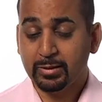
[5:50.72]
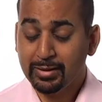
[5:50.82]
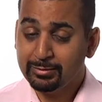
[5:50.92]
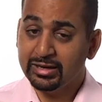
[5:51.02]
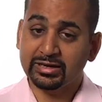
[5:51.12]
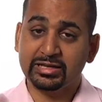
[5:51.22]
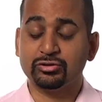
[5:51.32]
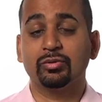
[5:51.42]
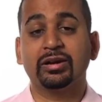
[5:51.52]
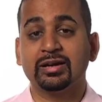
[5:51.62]
maybe not get
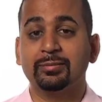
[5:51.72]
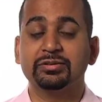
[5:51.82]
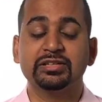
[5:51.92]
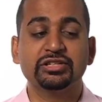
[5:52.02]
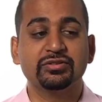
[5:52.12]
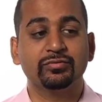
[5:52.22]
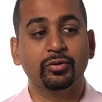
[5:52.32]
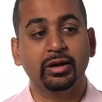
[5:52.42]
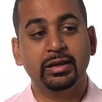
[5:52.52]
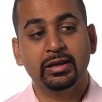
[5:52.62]
direct compensation
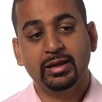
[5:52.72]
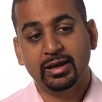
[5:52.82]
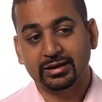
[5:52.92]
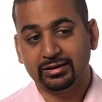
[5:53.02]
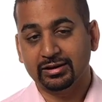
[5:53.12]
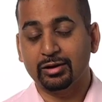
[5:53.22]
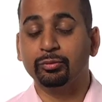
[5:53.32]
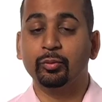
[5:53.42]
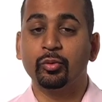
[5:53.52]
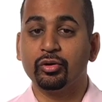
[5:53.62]
for it and get a lot of
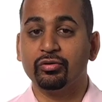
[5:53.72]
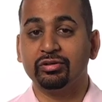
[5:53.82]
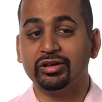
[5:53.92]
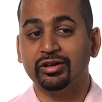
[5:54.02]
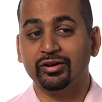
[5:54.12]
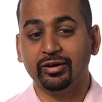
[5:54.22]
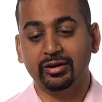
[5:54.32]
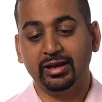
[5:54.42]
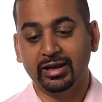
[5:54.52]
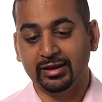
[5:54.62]
reward over here
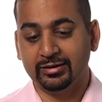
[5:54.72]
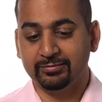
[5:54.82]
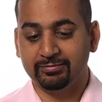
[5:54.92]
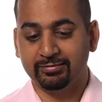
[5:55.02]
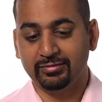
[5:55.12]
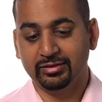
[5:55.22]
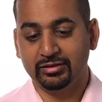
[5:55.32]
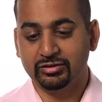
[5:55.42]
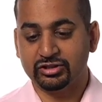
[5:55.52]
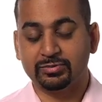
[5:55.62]
and
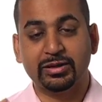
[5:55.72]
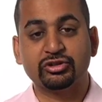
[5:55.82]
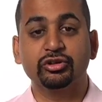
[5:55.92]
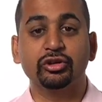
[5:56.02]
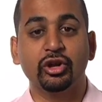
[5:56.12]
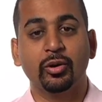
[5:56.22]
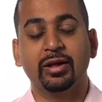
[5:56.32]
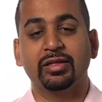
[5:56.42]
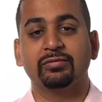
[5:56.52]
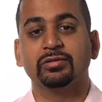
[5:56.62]
just make sure you know
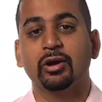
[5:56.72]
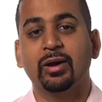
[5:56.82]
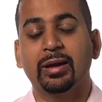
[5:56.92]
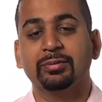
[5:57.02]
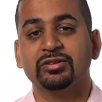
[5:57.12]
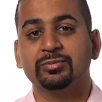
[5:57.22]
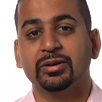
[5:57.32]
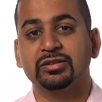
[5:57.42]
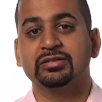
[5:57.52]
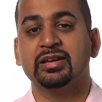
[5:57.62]
how that flow happens,
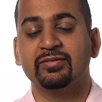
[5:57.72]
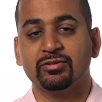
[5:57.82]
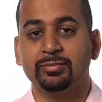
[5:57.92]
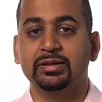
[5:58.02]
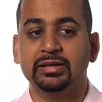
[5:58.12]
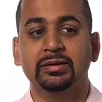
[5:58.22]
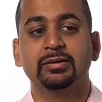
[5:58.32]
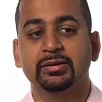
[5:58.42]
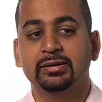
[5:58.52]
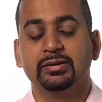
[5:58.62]
but it doesn't have to be
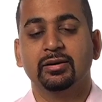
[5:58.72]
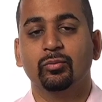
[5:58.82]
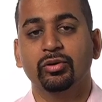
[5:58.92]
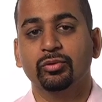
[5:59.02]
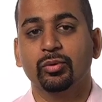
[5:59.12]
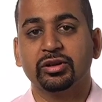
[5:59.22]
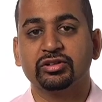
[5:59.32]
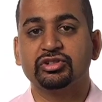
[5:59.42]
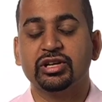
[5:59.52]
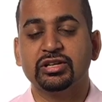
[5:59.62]
a one-to-one
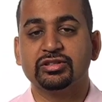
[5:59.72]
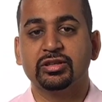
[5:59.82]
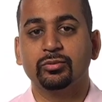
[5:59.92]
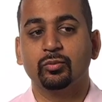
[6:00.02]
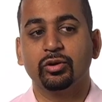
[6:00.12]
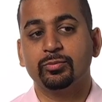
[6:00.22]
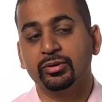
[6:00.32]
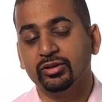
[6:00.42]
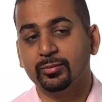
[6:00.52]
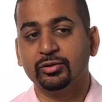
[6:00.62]
exchange that where you
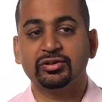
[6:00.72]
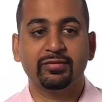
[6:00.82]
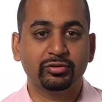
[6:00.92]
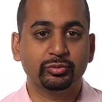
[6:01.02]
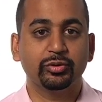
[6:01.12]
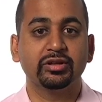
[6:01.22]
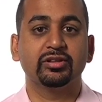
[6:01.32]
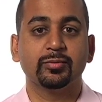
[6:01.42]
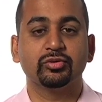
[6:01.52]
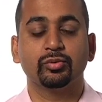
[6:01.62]
put in the most effort is where you
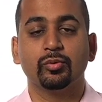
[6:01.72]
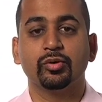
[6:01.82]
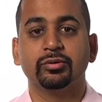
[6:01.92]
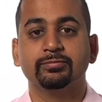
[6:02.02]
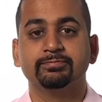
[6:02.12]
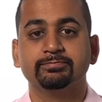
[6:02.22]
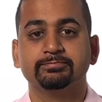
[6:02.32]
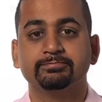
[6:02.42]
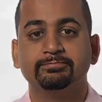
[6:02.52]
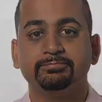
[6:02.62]
get the most
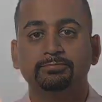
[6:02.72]
reward.